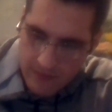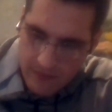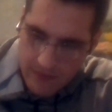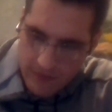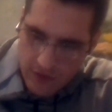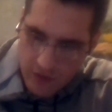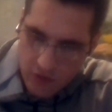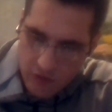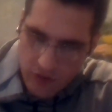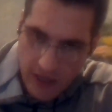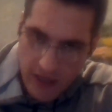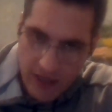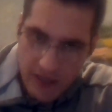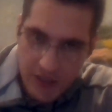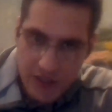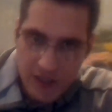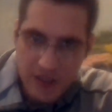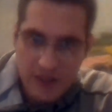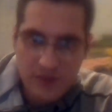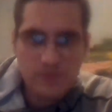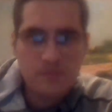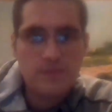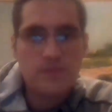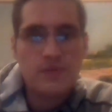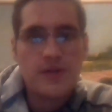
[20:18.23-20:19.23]

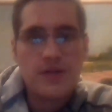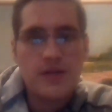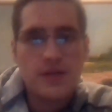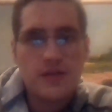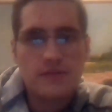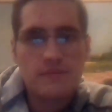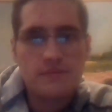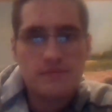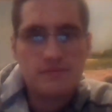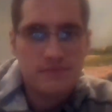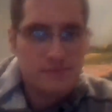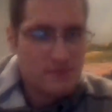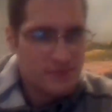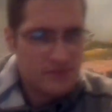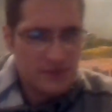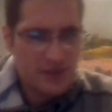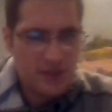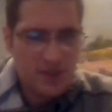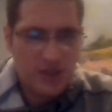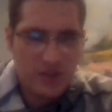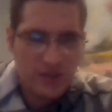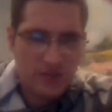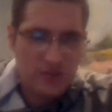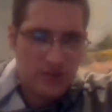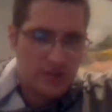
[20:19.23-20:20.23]
Tragic, but
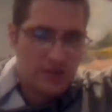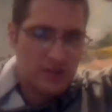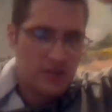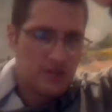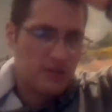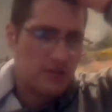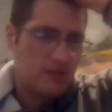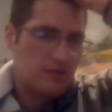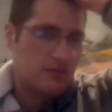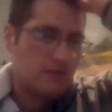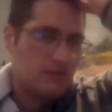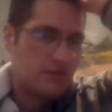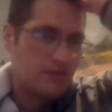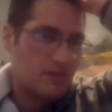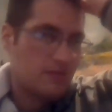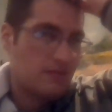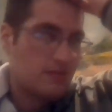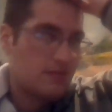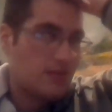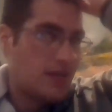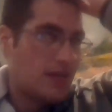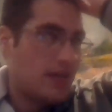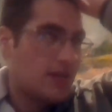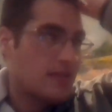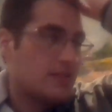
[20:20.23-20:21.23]
you also
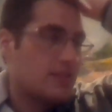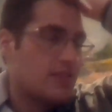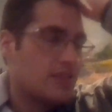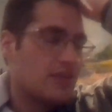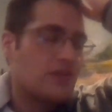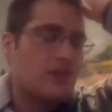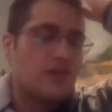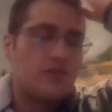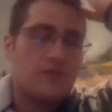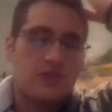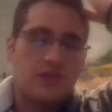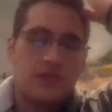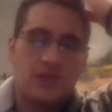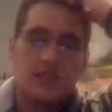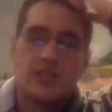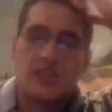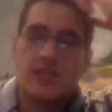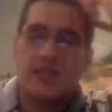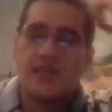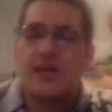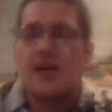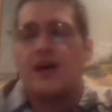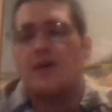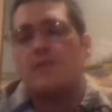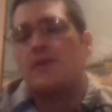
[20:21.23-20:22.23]
can't say you didn't really see
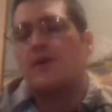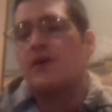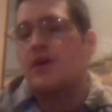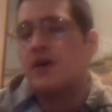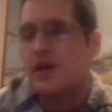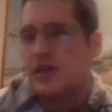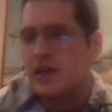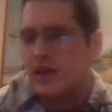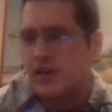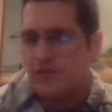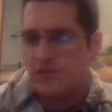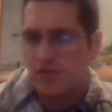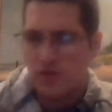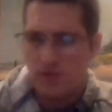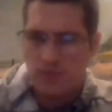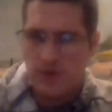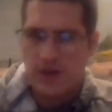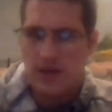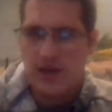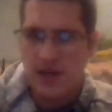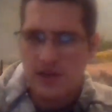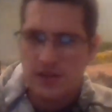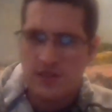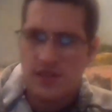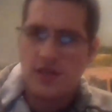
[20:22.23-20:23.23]
it coming. Okay, if you're
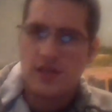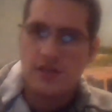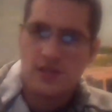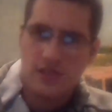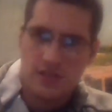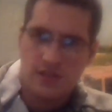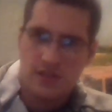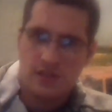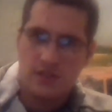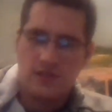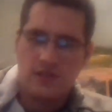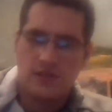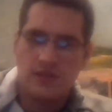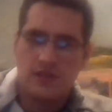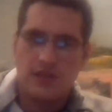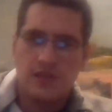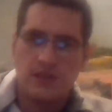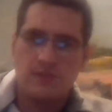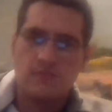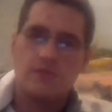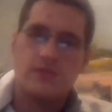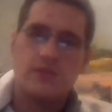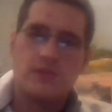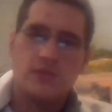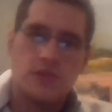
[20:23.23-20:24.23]
paying attention to the
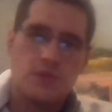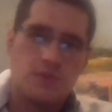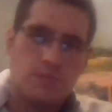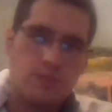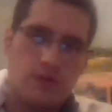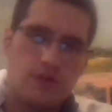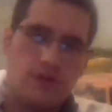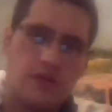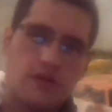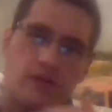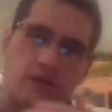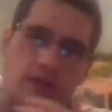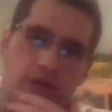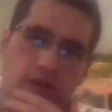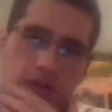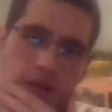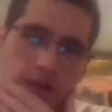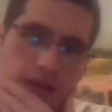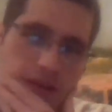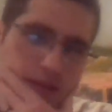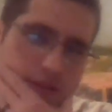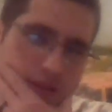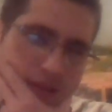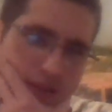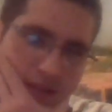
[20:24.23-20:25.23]
themes of this book,
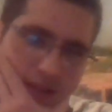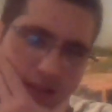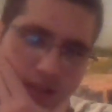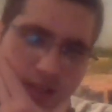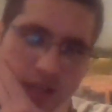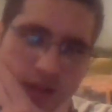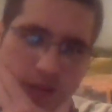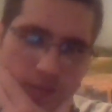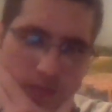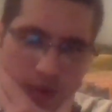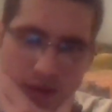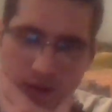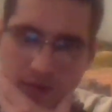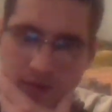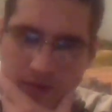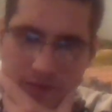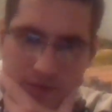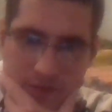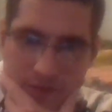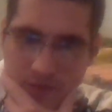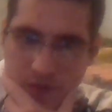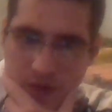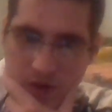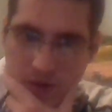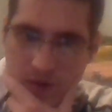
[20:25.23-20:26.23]
okay, that it's all about
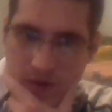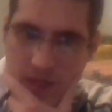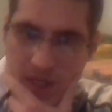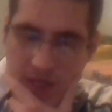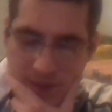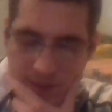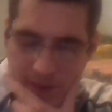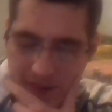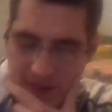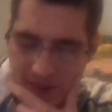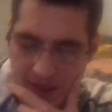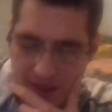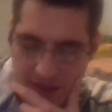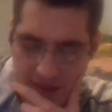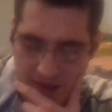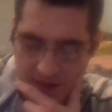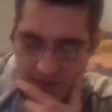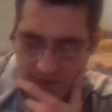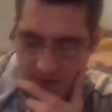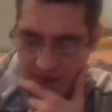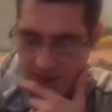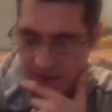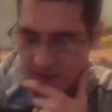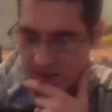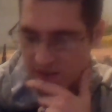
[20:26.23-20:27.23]
keeping the
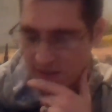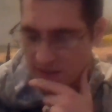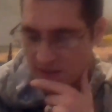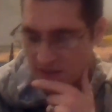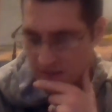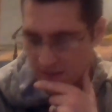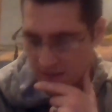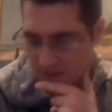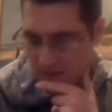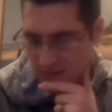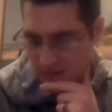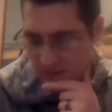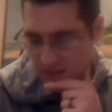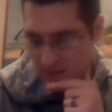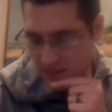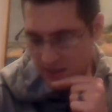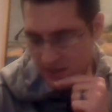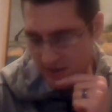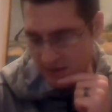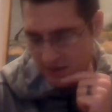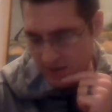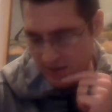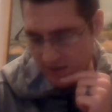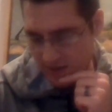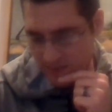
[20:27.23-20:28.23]
covenant,
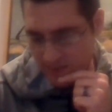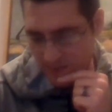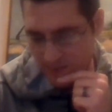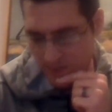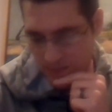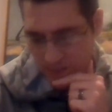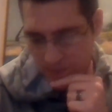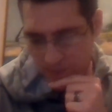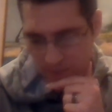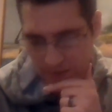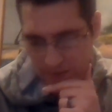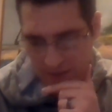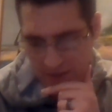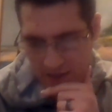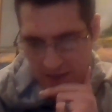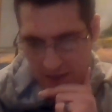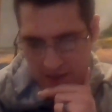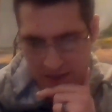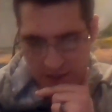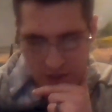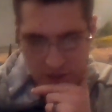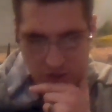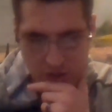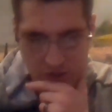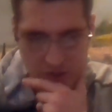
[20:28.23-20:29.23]
and
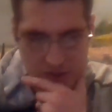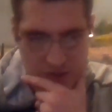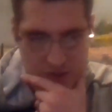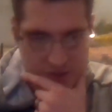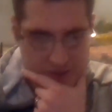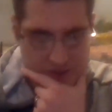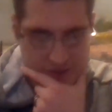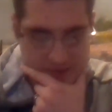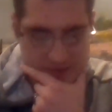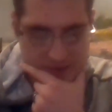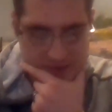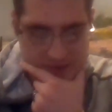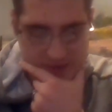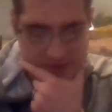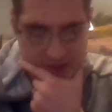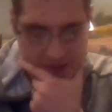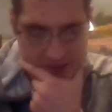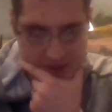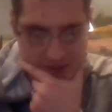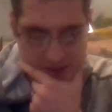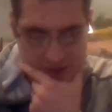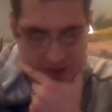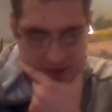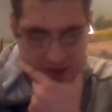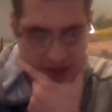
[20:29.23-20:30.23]
then Judas
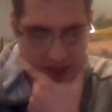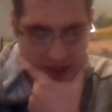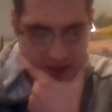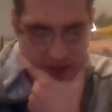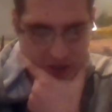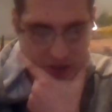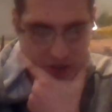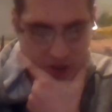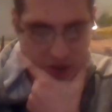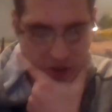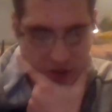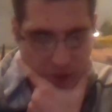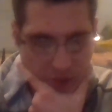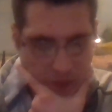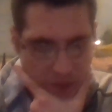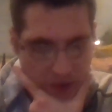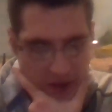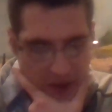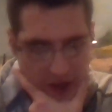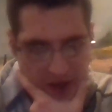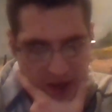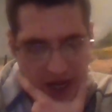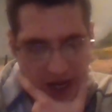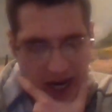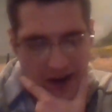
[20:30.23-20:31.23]
doesn't do that. So
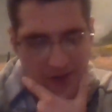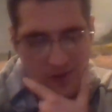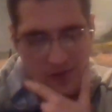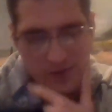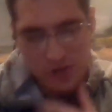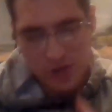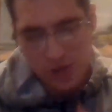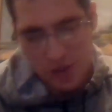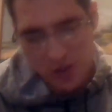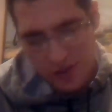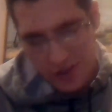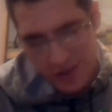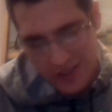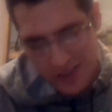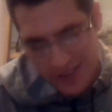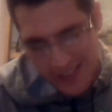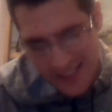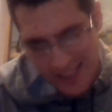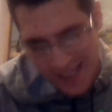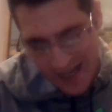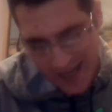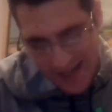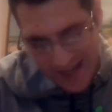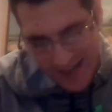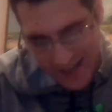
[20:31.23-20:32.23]
after Judas
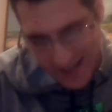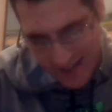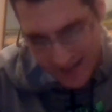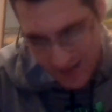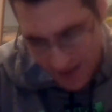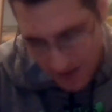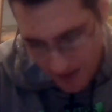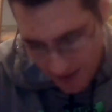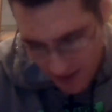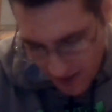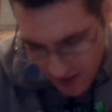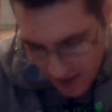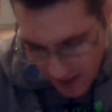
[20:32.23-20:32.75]
dies,